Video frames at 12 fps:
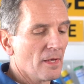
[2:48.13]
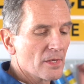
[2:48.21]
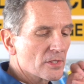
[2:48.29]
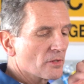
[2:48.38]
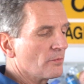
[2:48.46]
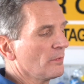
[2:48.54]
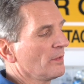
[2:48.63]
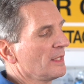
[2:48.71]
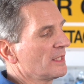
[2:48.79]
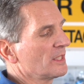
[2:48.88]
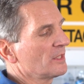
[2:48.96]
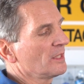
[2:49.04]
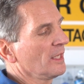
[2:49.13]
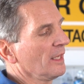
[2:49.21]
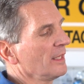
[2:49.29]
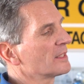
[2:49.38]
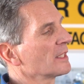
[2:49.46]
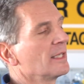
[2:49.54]
So this is,
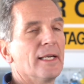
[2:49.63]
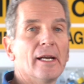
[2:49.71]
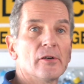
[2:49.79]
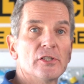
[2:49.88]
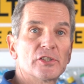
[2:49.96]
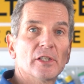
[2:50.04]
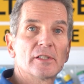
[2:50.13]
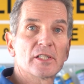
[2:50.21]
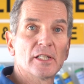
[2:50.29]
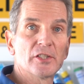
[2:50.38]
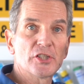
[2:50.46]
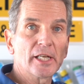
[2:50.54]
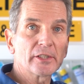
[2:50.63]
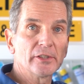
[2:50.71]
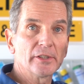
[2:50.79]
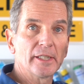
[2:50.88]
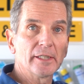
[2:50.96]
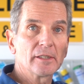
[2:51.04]
it's an air, it's an
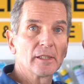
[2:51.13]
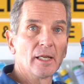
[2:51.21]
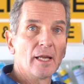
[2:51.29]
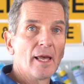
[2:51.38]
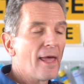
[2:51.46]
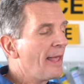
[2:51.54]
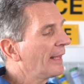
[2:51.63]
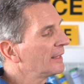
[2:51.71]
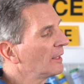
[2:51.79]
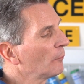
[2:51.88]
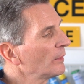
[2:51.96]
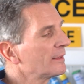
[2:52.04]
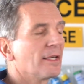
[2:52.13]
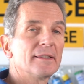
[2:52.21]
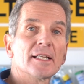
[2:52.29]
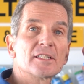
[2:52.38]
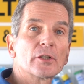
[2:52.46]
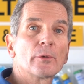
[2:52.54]
injector here, and uh, what that
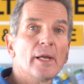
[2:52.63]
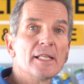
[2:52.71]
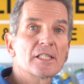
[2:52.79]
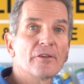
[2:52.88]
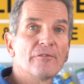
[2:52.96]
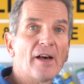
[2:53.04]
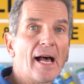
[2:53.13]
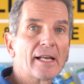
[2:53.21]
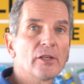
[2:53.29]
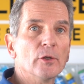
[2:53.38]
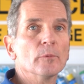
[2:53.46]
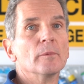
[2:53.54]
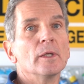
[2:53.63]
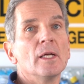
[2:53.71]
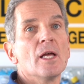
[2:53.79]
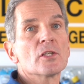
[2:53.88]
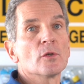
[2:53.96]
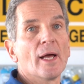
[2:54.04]
does, it creates a vacuum.
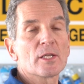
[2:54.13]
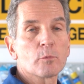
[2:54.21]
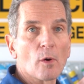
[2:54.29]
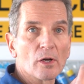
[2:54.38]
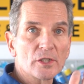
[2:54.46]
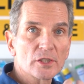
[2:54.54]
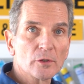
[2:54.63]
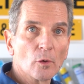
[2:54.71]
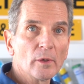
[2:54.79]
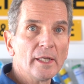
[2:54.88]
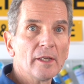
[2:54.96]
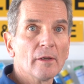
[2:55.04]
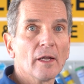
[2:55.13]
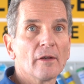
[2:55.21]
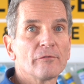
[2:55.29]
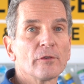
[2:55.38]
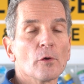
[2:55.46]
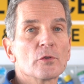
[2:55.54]
So as water slowly
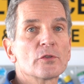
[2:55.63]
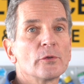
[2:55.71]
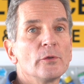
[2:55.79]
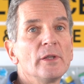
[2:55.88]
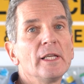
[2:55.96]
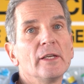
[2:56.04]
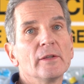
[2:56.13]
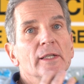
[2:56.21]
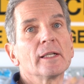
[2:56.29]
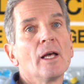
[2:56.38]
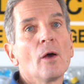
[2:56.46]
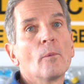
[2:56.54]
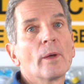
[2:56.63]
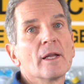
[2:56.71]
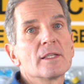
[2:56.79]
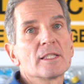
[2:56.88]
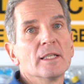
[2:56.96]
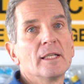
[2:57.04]
uh, flows through the unit, when
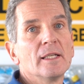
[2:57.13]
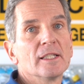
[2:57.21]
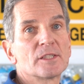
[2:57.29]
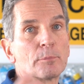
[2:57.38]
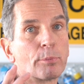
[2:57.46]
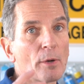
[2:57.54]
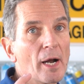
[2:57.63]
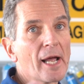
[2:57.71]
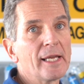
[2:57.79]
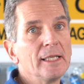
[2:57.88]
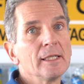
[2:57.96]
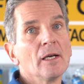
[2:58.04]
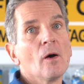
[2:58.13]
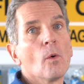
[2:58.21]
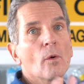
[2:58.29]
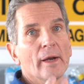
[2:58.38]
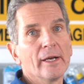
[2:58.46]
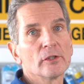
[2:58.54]
it's in its brine
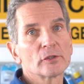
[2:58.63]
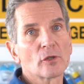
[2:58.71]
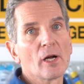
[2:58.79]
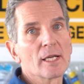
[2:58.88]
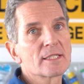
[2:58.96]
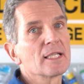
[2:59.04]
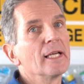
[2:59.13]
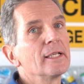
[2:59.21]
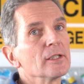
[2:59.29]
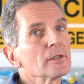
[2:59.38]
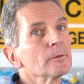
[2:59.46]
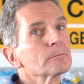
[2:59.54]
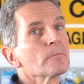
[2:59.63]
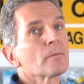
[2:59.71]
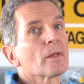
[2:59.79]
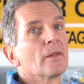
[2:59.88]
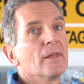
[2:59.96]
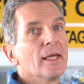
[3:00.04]
or air draw cycle,
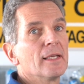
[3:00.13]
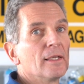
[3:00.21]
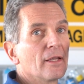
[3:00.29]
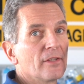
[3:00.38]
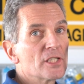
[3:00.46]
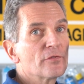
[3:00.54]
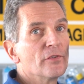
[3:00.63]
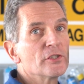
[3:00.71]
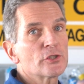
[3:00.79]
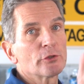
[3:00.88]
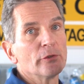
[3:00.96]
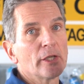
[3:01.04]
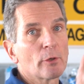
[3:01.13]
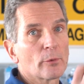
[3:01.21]
then uh, this venturi